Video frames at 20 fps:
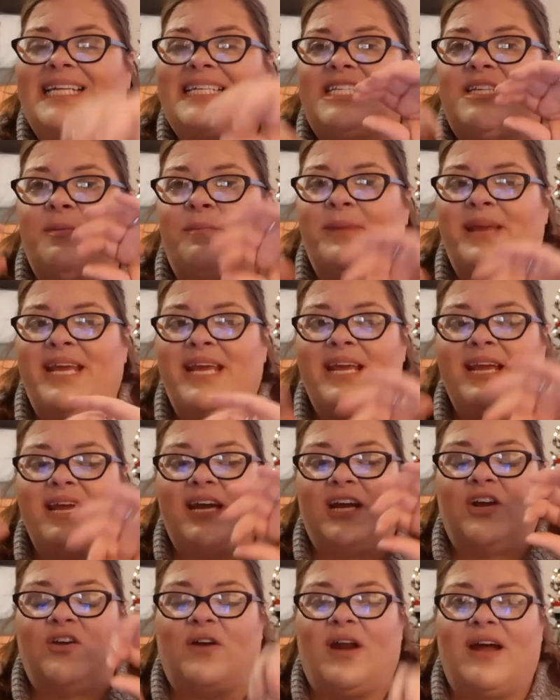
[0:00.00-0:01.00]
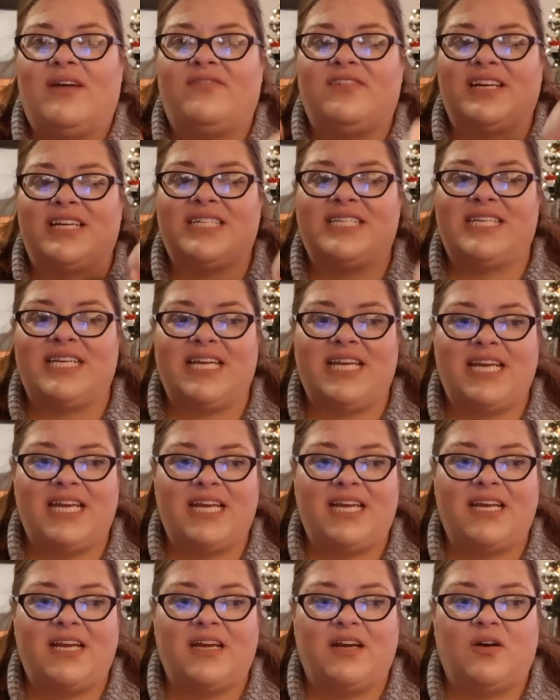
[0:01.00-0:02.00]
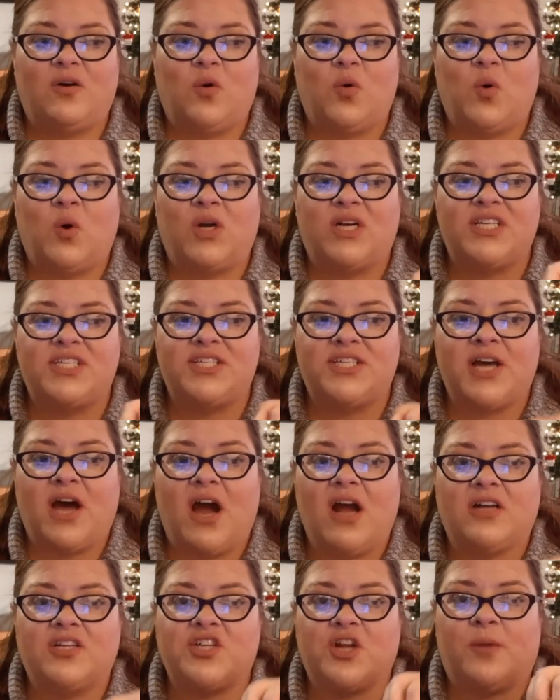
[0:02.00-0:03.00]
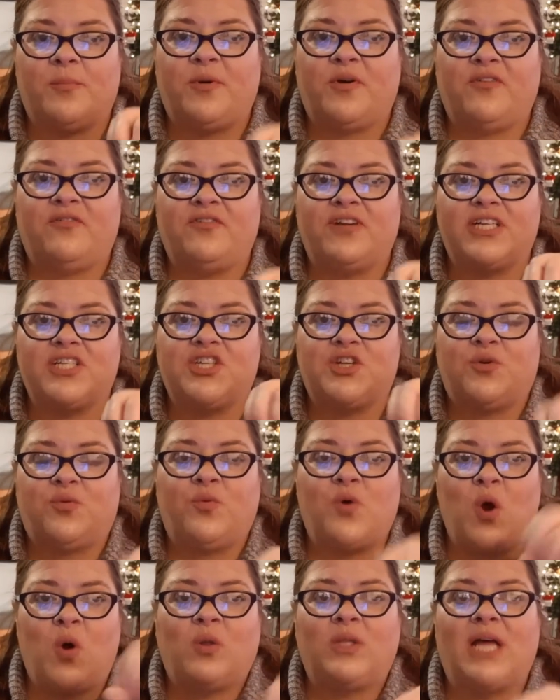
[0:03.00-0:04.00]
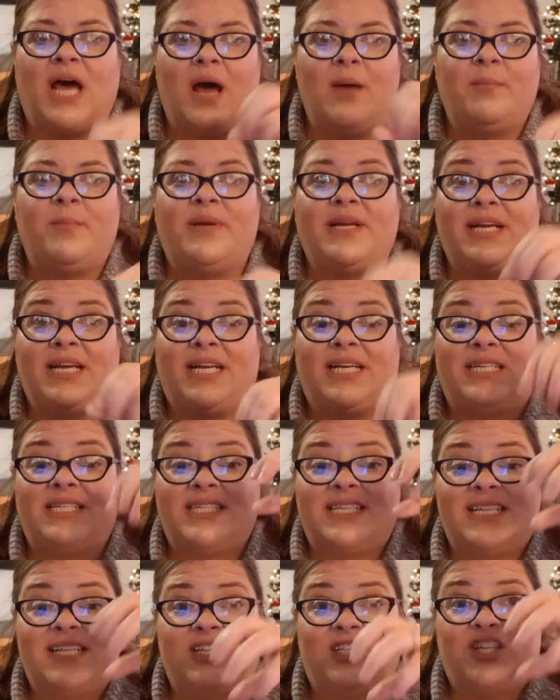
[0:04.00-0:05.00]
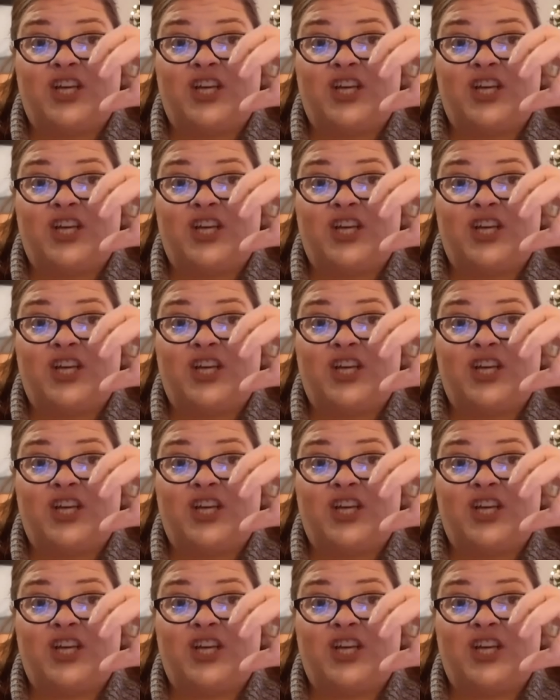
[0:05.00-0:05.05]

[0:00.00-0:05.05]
To me, a graphic tee or socks are perfect to roll up into the